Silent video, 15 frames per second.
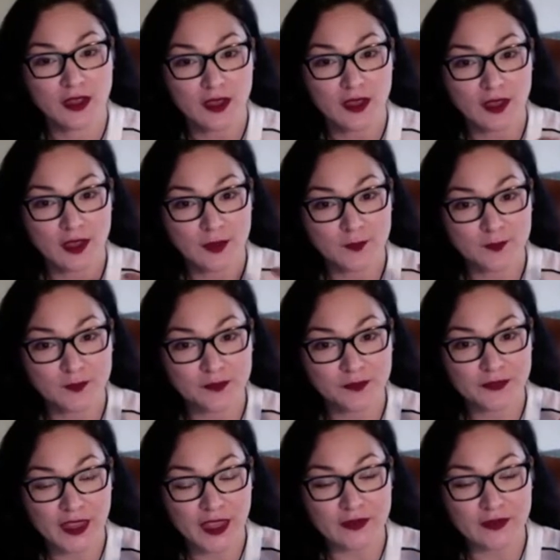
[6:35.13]

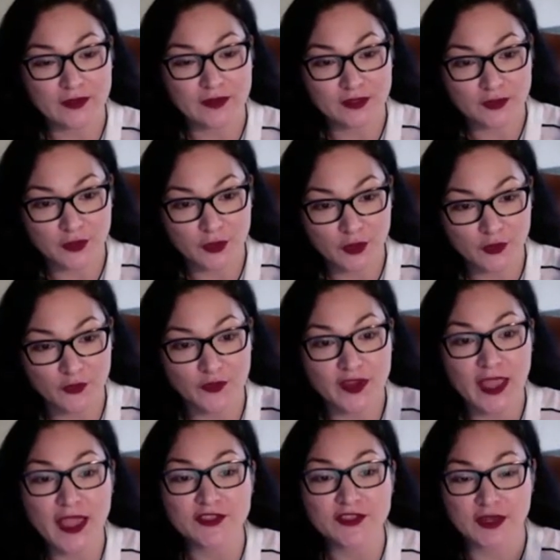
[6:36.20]
and her
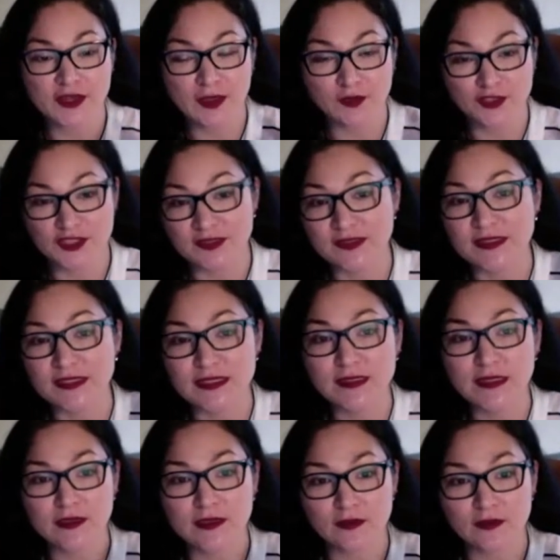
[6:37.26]
reaction, how she's
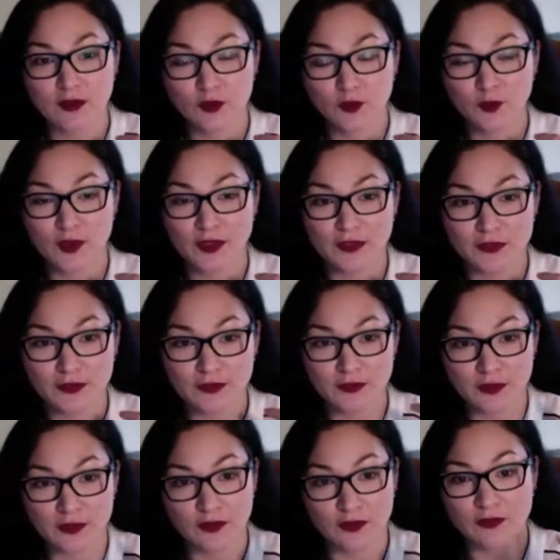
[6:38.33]
dealing with
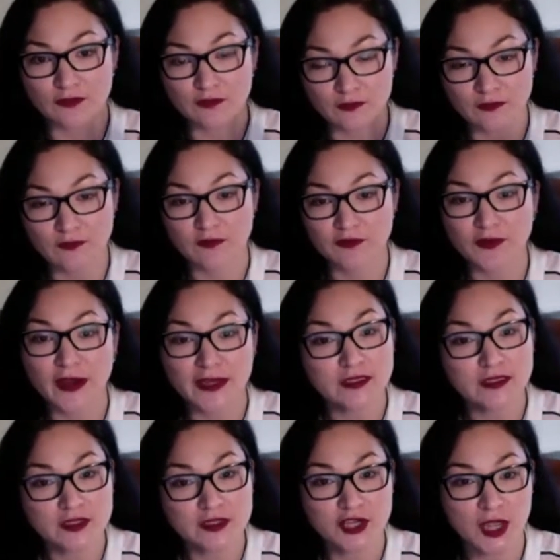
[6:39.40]
her
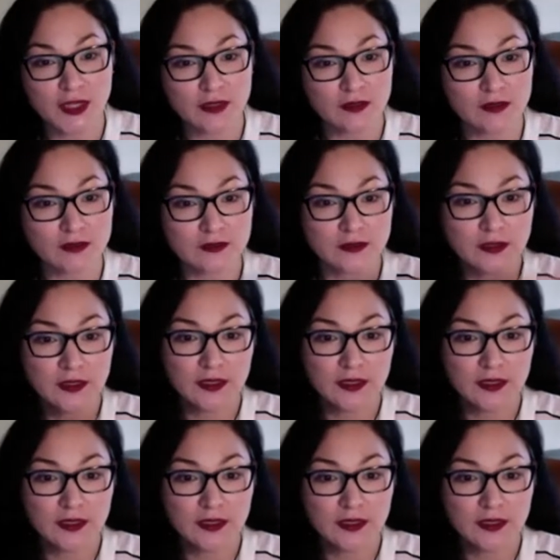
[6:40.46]
frightened child.